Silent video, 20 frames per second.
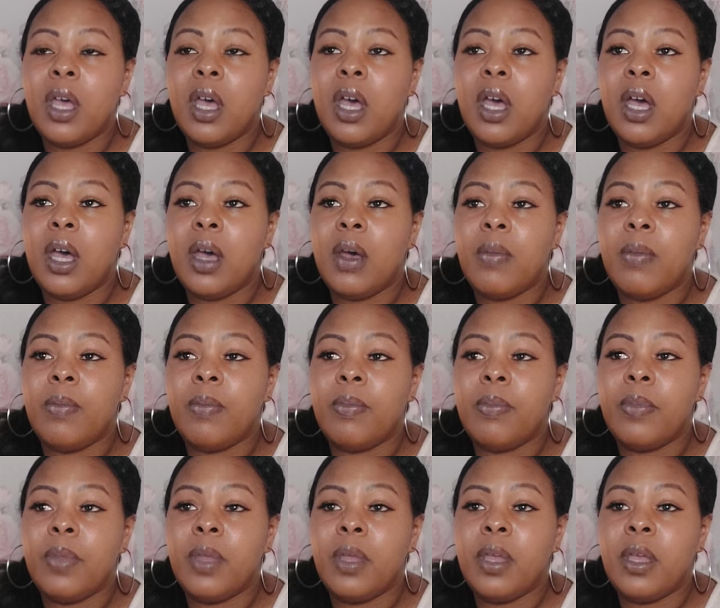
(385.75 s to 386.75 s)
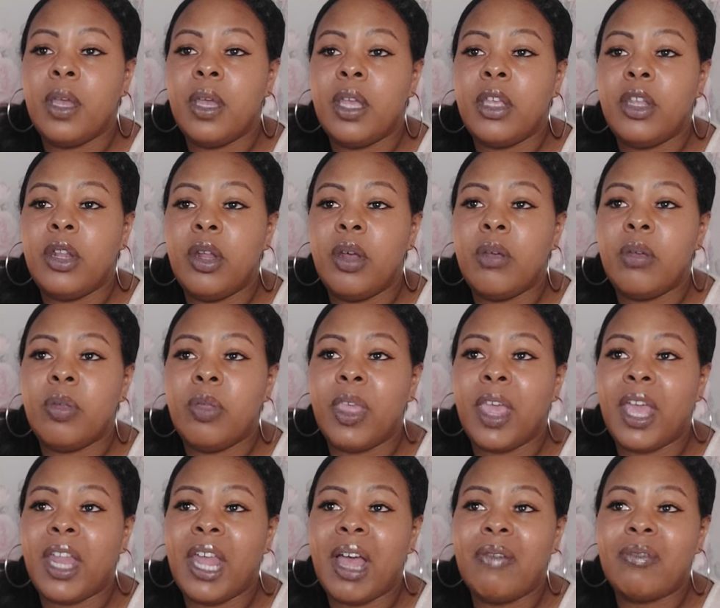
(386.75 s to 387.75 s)
you know, they
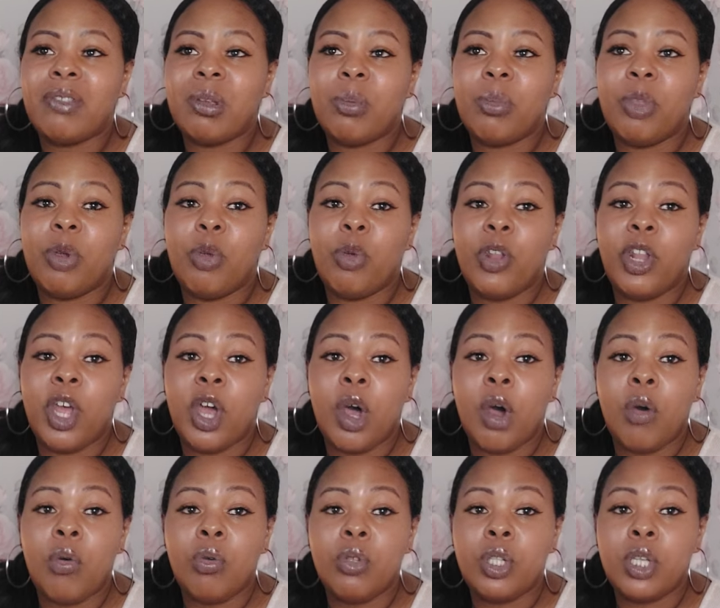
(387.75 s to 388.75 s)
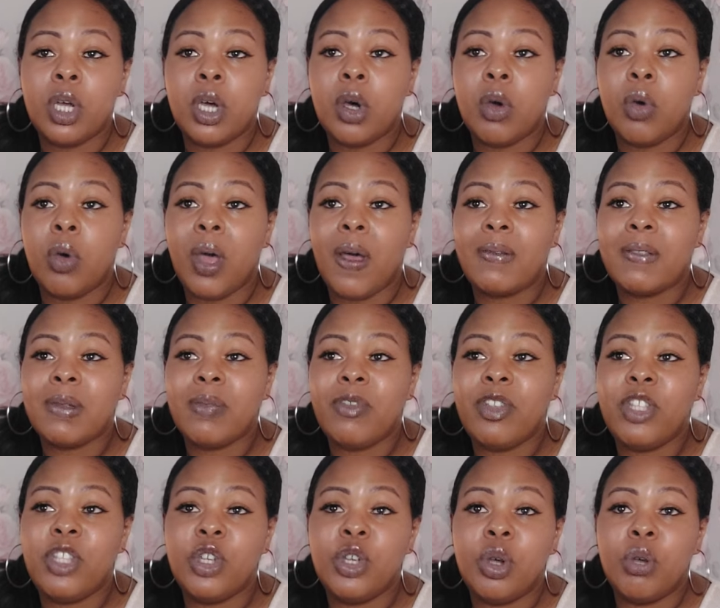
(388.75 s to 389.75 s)
can have something when they're older or have
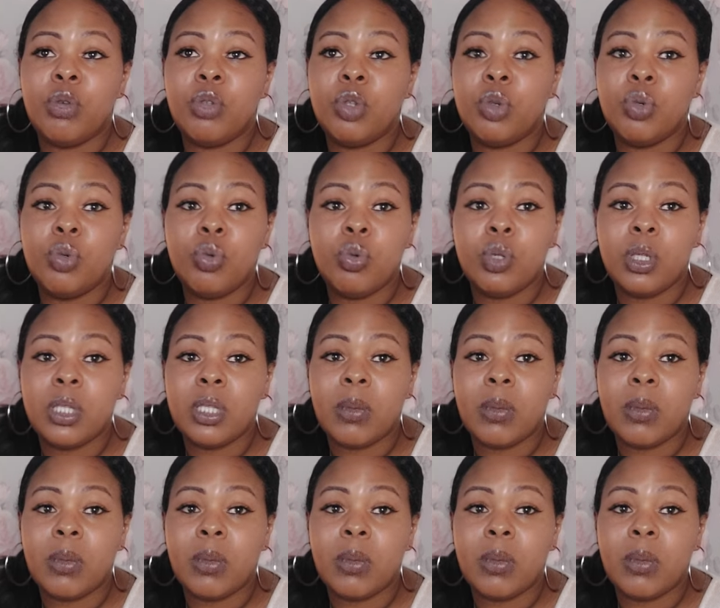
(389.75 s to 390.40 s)
something to go towards,